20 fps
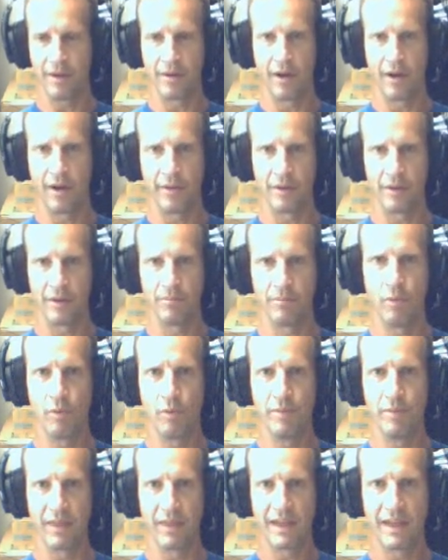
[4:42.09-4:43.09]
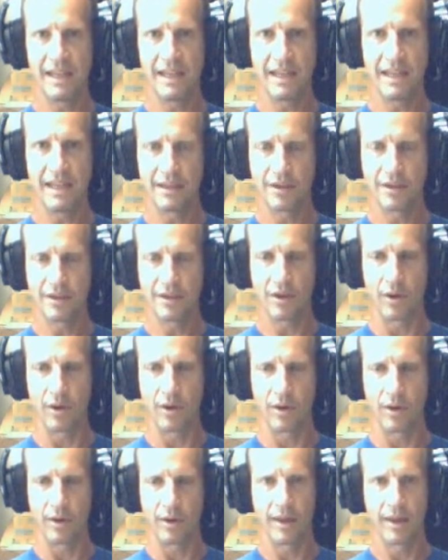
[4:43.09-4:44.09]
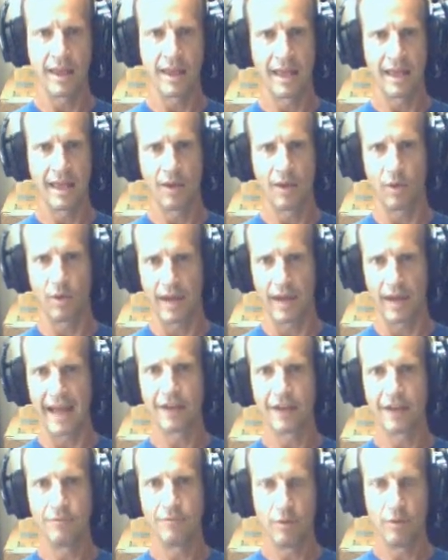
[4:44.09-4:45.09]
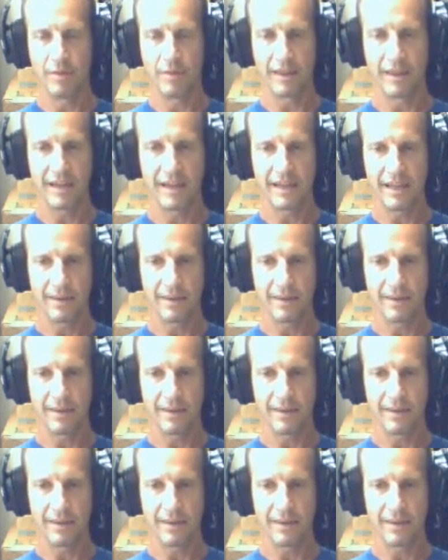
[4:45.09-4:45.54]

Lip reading: mobility or lack of mobility,